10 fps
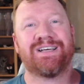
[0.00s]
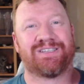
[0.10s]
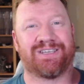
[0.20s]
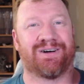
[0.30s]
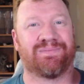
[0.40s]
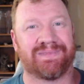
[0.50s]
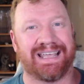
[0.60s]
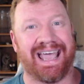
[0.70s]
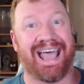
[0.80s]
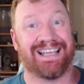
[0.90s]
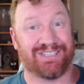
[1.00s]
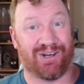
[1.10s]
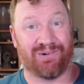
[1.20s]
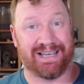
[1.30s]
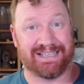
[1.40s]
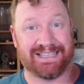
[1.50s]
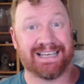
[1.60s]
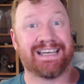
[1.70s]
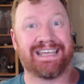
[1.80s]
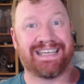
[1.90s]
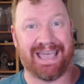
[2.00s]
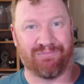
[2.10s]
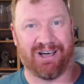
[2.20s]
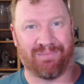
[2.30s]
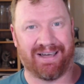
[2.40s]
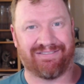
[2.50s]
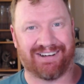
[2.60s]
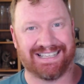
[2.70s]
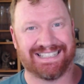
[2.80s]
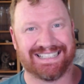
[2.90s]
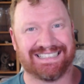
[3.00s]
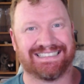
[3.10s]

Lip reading: So as always, game well, my friends.